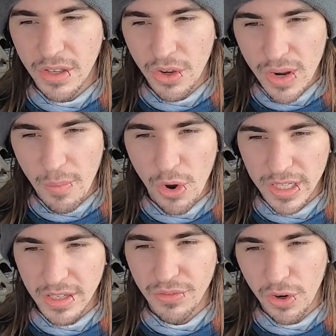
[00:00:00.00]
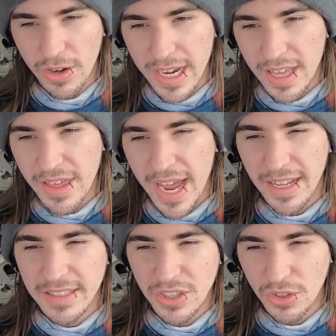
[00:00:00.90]
who I'm working for or any of that
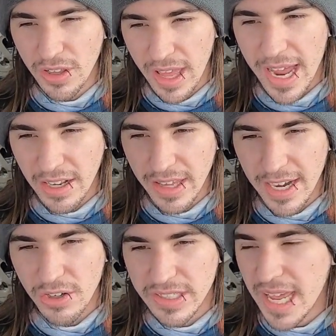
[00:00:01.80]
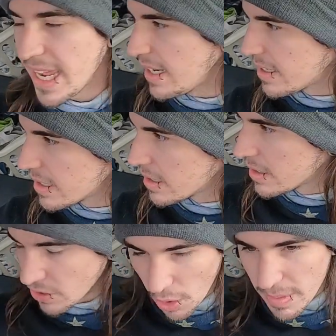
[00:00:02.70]
until at a later date.
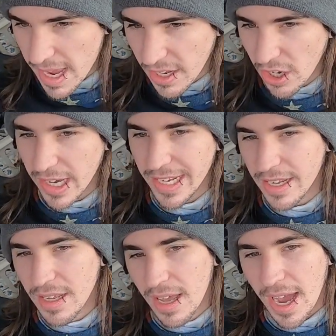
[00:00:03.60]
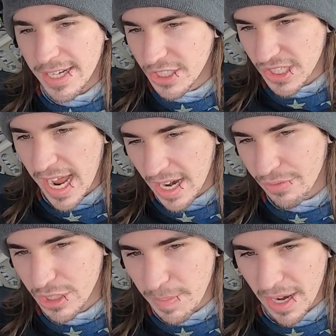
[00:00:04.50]
They told me I could, I just, out
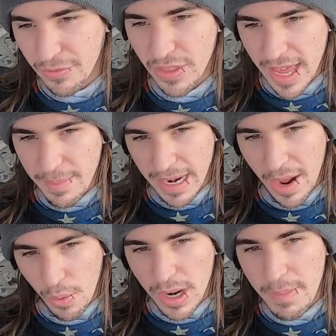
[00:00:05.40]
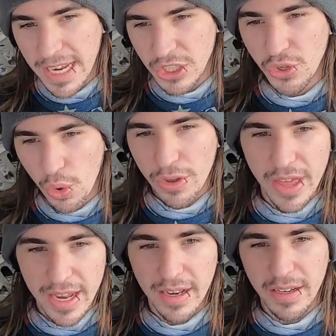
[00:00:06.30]
of respect for them, and I wanna make sure
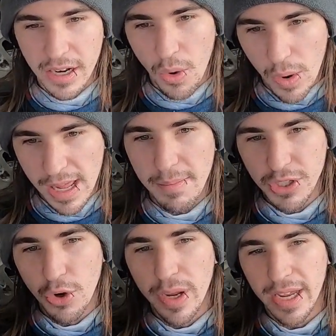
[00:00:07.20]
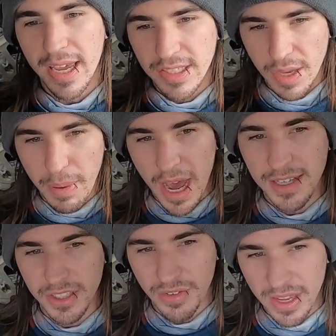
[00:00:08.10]
that, you know, what I'm doing is a
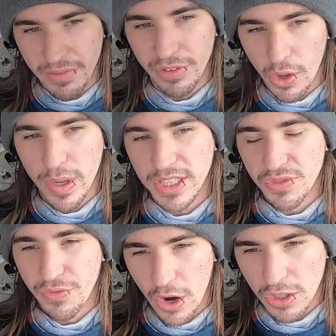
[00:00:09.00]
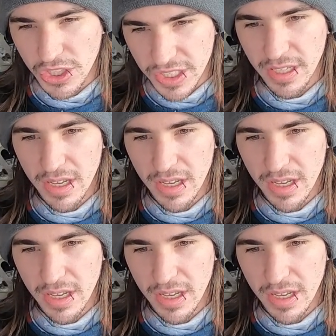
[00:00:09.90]
positive influence first.